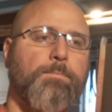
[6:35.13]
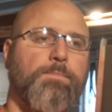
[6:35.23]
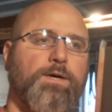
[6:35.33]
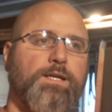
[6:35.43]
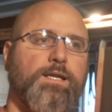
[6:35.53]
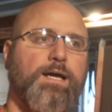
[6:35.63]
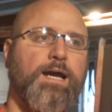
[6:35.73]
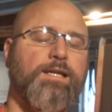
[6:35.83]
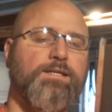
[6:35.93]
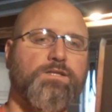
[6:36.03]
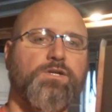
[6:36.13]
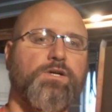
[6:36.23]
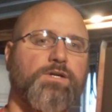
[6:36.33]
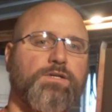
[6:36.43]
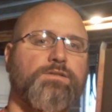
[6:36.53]
But I had to
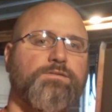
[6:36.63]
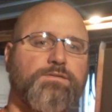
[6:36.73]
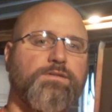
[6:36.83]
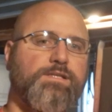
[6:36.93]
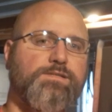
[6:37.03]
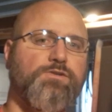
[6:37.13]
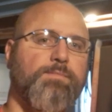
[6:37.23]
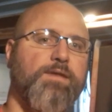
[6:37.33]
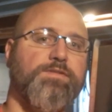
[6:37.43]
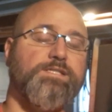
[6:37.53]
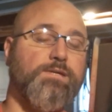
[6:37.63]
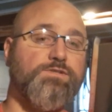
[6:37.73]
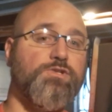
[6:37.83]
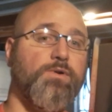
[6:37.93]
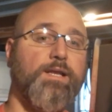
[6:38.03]
learn these new methods, and I was
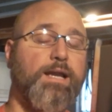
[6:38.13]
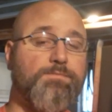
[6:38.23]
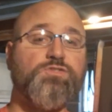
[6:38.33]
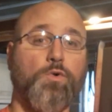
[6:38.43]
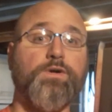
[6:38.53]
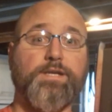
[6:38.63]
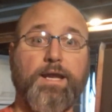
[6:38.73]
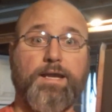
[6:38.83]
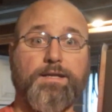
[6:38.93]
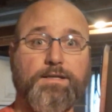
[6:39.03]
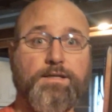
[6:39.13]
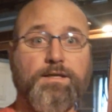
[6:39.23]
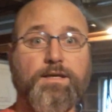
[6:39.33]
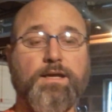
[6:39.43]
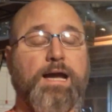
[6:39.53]
doing it, and I'm sore today.
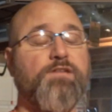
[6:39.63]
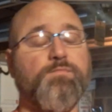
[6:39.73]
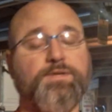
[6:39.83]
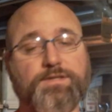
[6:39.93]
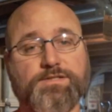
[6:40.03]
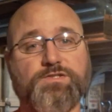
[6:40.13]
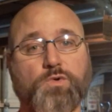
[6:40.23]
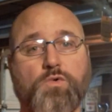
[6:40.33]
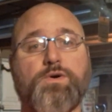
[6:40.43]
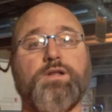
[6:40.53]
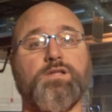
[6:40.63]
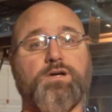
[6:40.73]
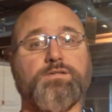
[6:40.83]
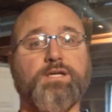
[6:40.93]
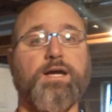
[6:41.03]
I haven't been this sore in a
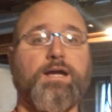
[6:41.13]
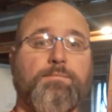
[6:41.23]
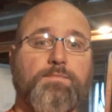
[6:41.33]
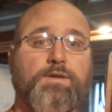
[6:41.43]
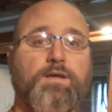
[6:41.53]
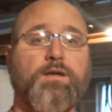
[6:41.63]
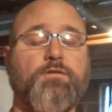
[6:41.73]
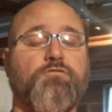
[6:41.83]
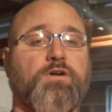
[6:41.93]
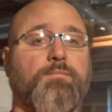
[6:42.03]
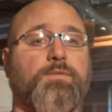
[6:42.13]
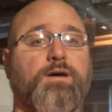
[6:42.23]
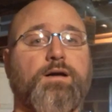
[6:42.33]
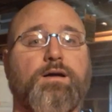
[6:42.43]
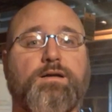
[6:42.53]
long time from
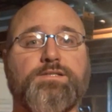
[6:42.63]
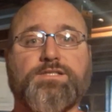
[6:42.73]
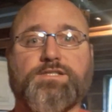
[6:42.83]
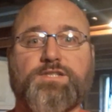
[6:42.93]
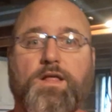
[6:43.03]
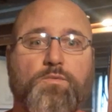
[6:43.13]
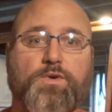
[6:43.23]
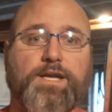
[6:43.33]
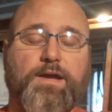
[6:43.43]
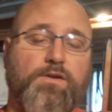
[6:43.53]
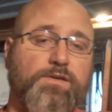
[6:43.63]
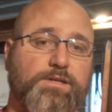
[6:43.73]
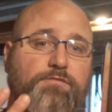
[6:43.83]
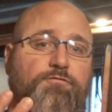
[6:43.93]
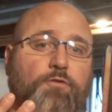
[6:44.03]
just a solid workout. I only
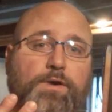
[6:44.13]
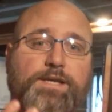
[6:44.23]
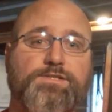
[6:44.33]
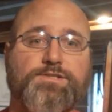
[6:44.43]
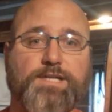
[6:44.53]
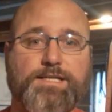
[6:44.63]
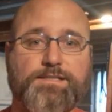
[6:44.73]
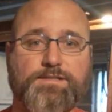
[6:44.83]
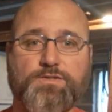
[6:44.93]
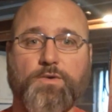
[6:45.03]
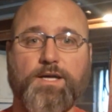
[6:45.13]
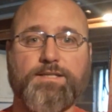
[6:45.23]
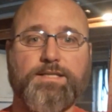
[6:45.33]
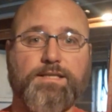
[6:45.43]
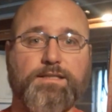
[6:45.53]
did 4 exercises:
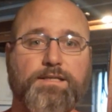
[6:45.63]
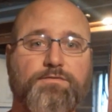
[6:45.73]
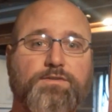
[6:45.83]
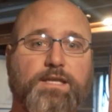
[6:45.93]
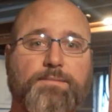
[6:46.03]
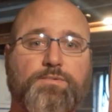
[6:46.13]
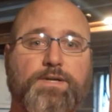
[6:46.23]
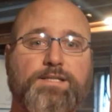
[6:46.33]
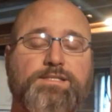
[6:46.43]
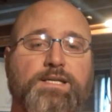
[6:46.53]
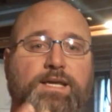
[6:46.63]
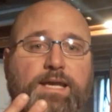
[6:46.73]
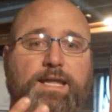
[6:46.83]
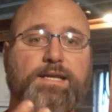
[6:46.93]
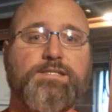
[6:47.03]
squat, deadlift, leg press,
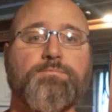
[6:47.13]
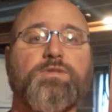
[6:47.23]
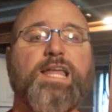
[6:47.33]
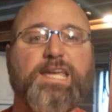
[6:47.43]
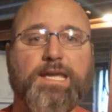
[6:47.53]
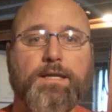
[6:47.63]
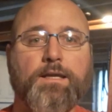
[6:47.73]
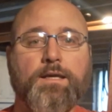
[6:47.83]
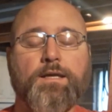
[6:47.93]
and I did some planking